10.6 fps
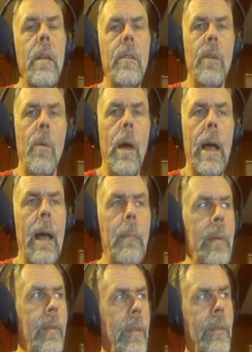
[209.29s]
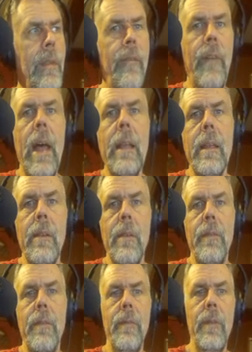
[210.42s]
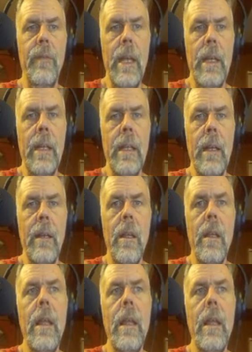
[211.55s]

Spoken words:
So what happens is the fat that you've taken in